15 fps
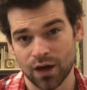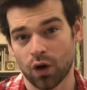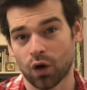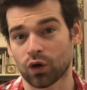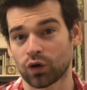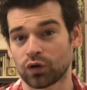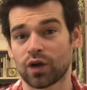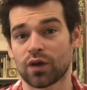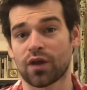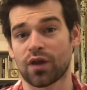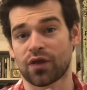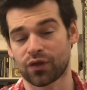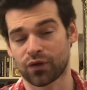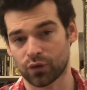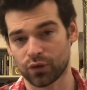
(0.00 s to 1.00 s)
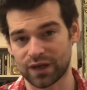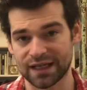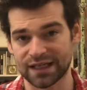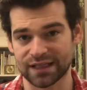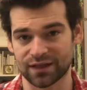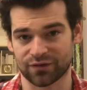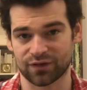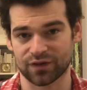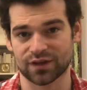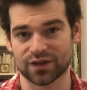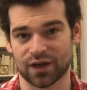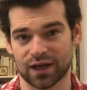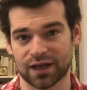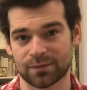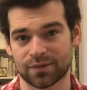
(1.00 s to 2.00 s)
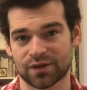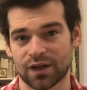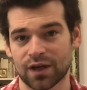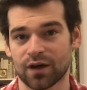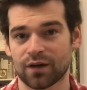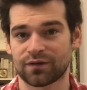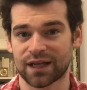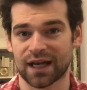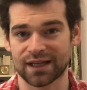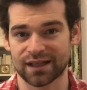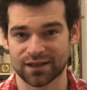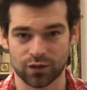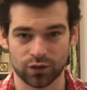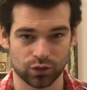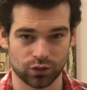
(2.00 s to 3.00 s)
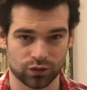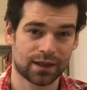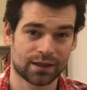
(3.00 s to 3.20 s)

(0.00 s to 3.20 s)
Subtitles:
on the 3 different types of tennis court.